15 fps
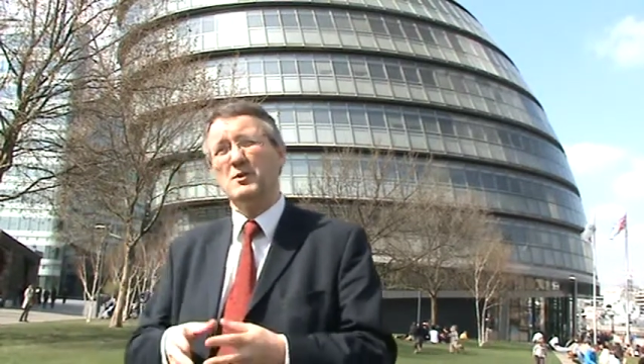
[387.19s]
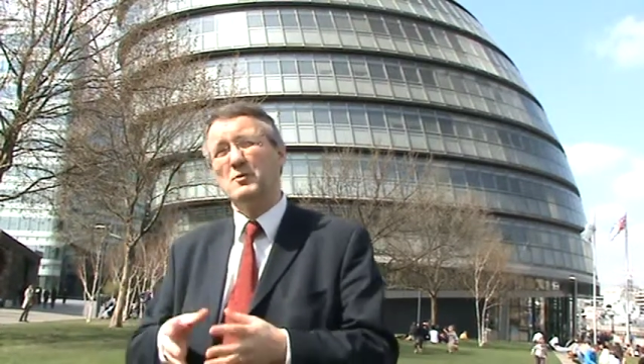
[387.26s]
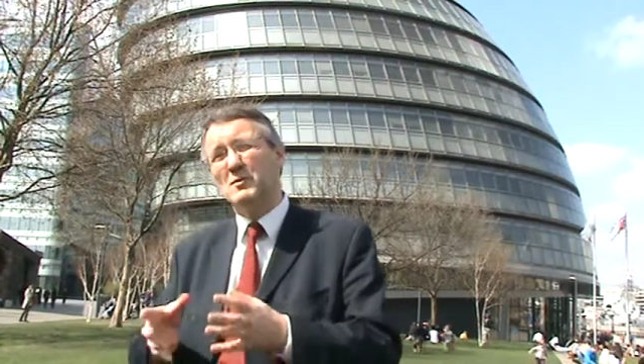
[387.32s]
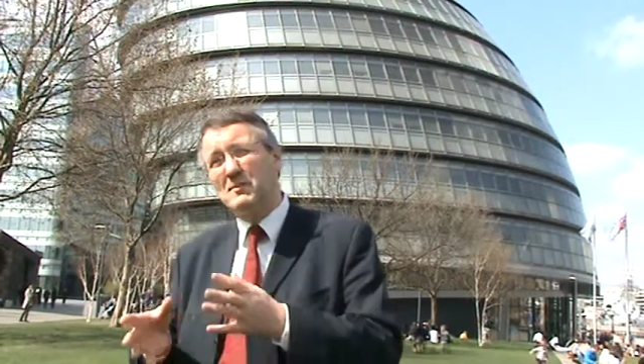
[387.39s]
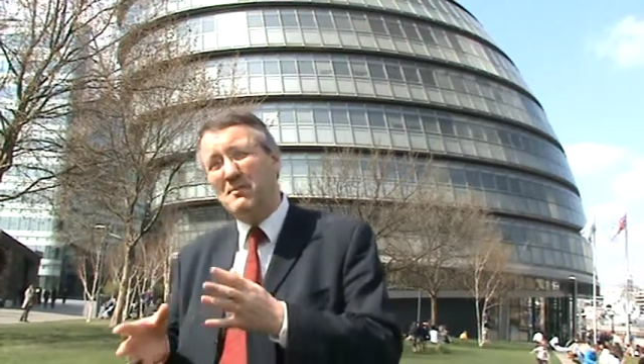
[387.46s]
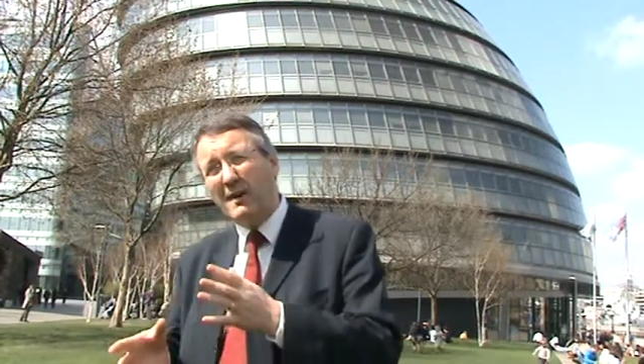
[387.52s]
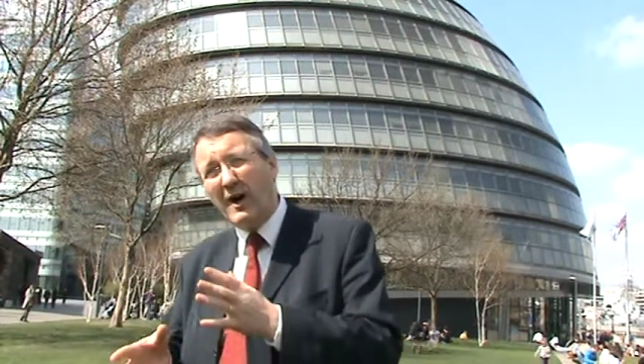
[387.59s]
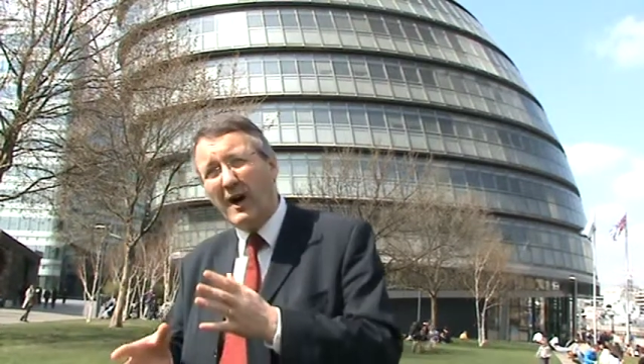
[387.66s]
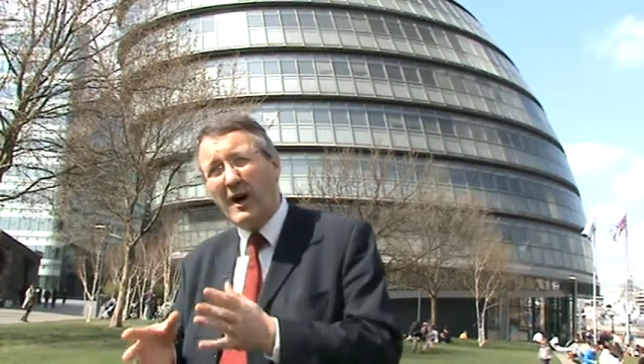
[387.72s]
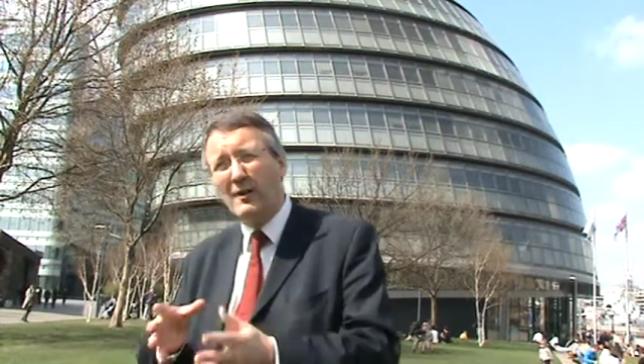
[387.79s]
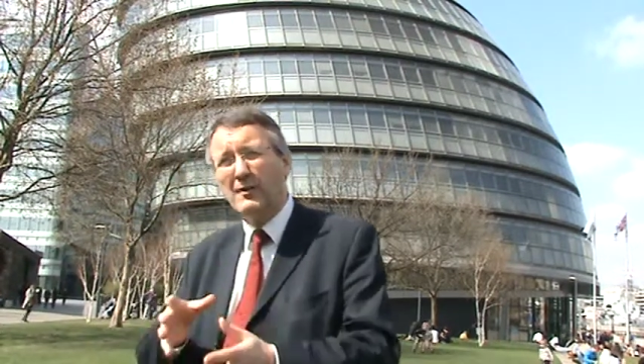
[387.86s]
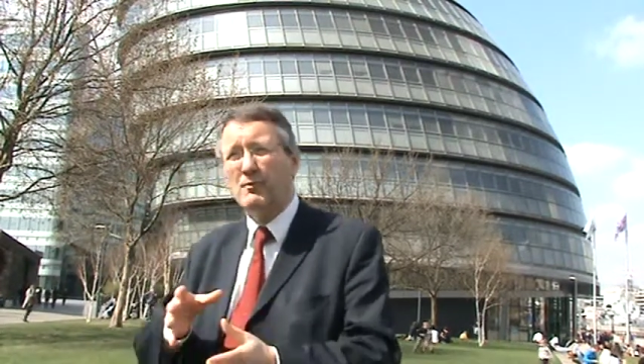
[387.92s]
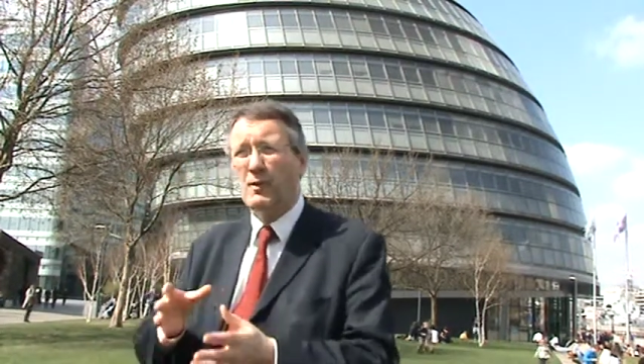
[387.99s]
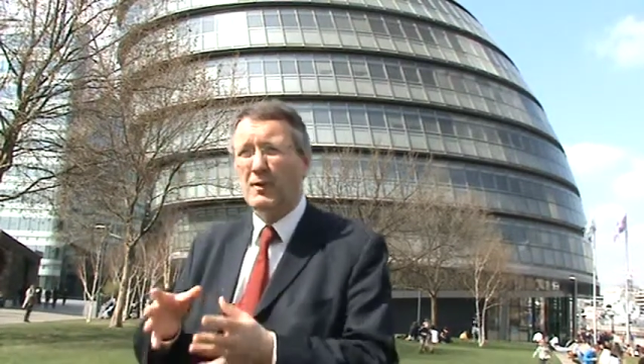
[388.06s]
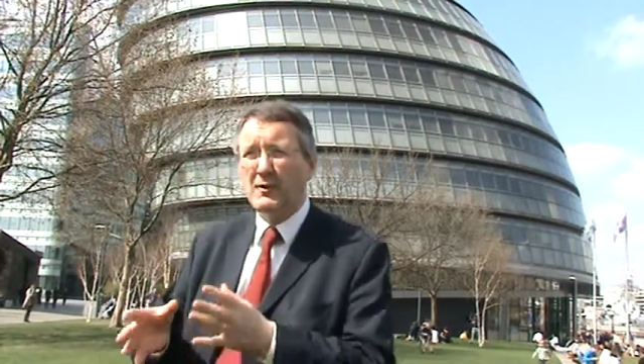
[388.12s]
which was
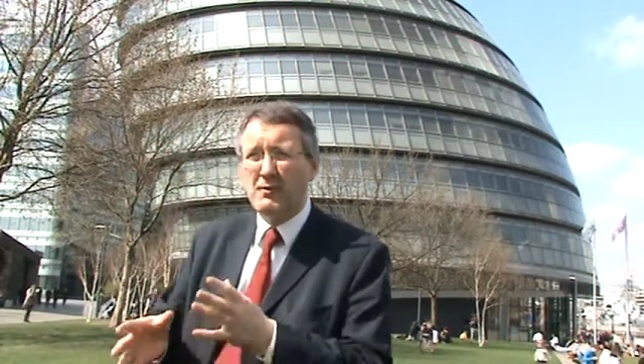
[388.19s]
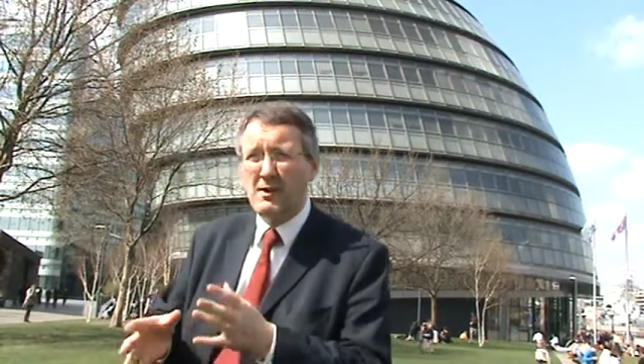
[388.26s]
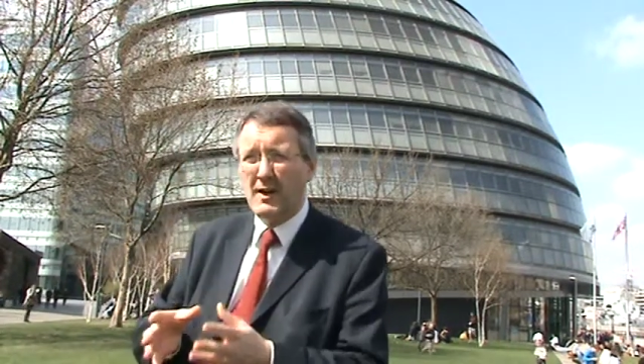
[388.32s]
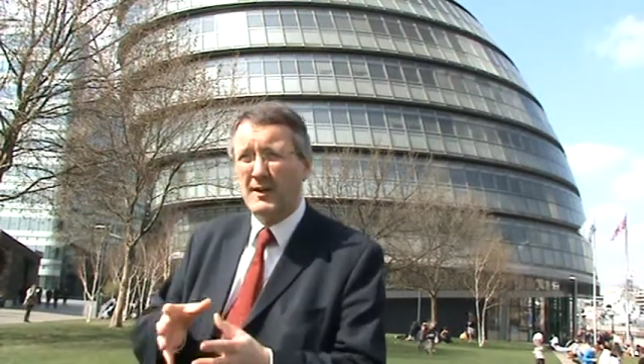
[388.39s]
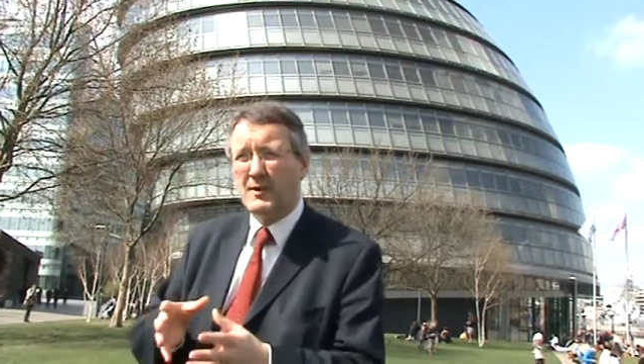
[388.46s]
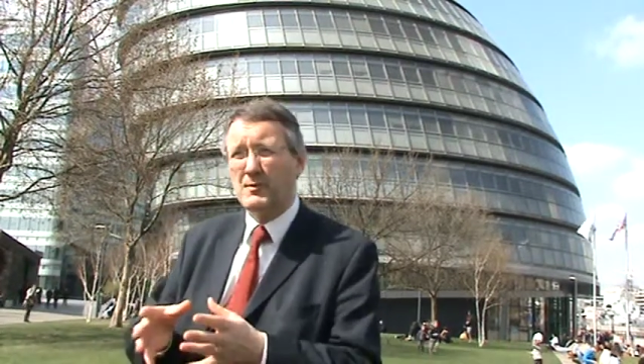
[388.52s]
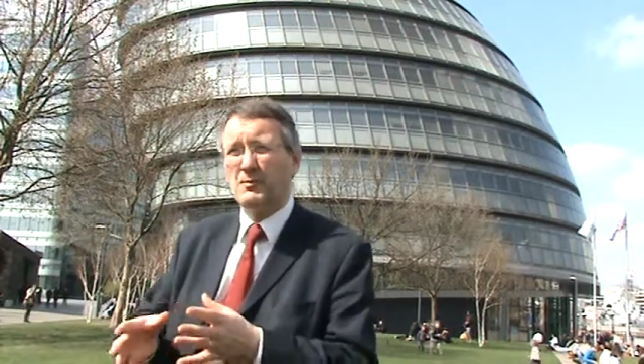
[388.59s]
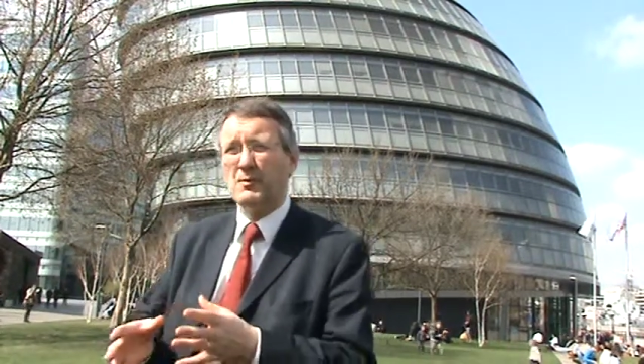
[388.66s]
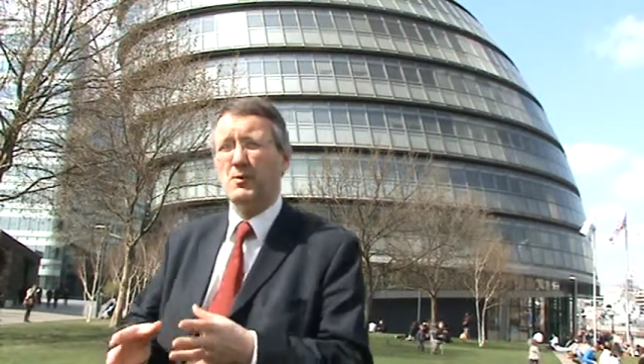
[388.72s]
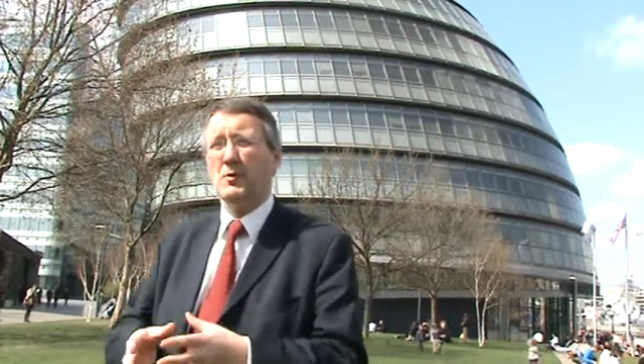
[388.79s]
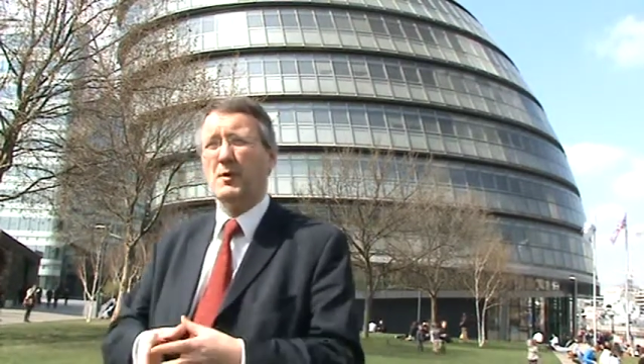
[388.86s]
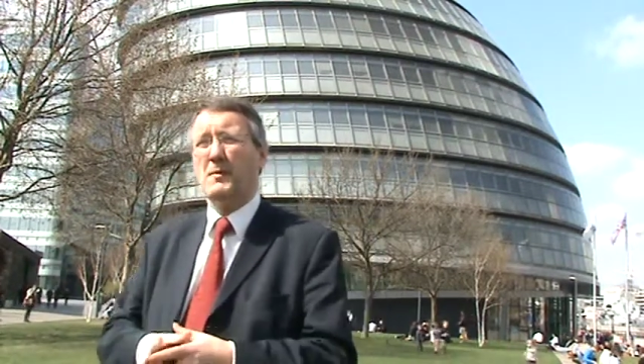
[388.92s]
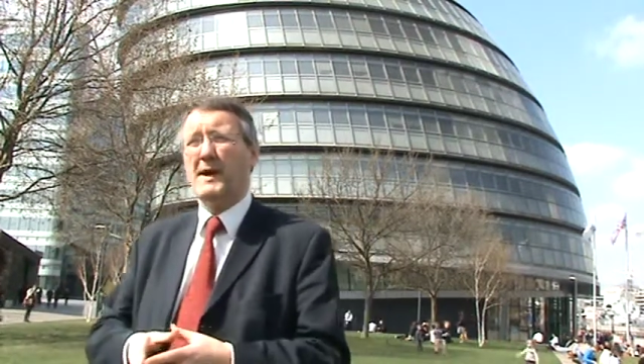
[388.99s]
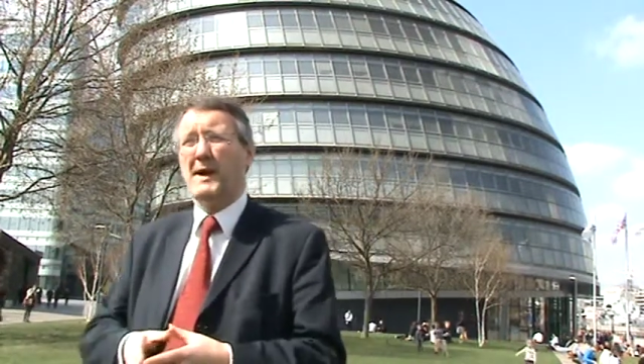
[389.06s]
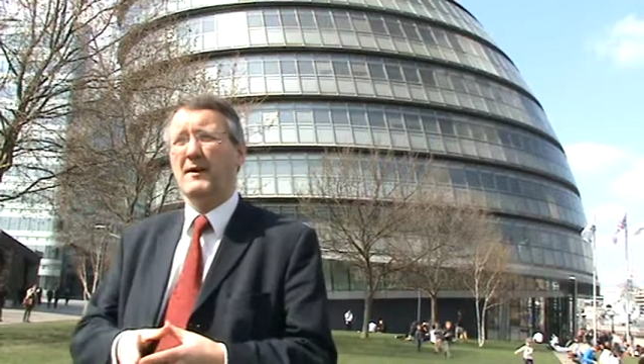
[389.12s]
part of what the riots
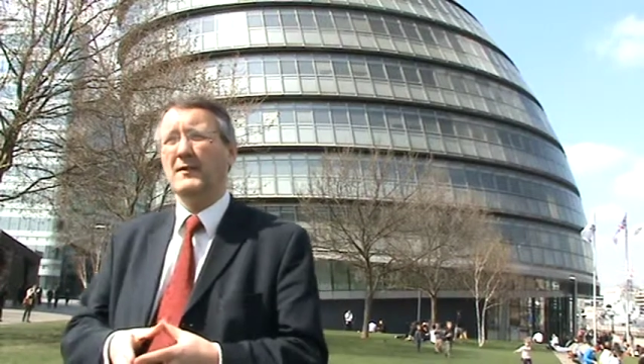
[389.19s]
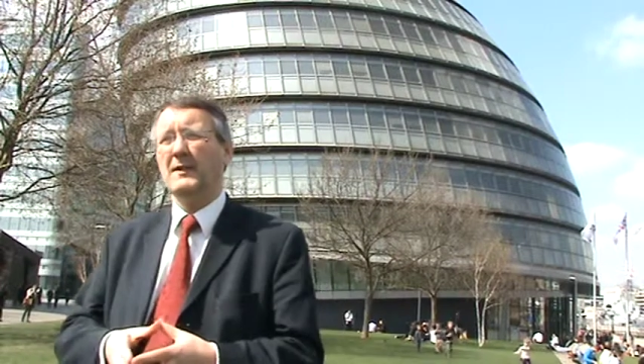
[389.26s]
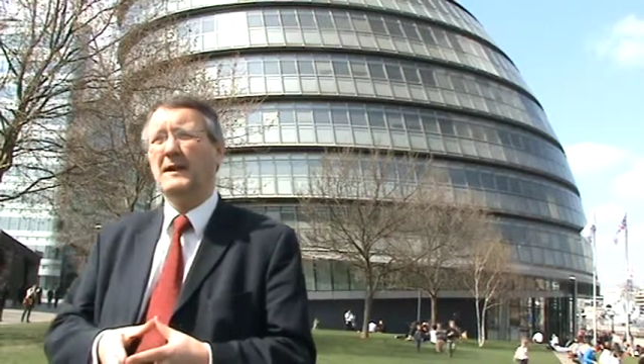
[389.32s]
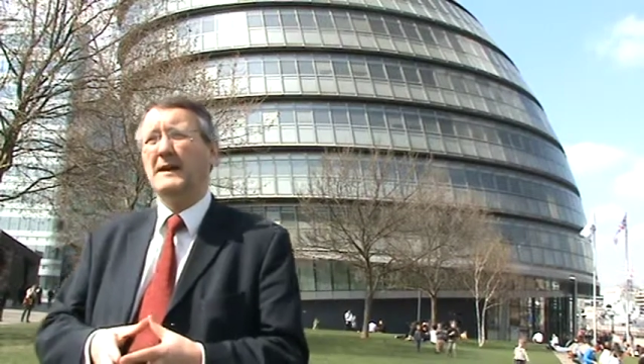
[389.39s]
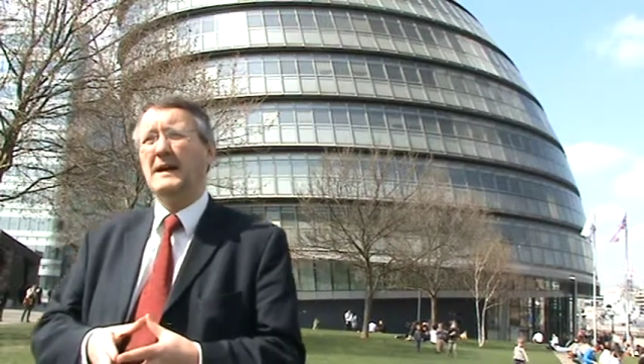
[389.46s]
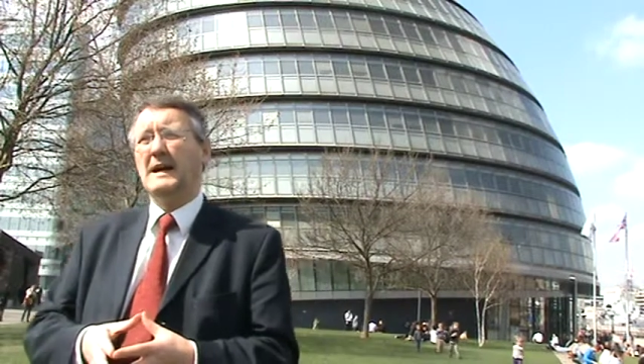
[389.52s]
were all about,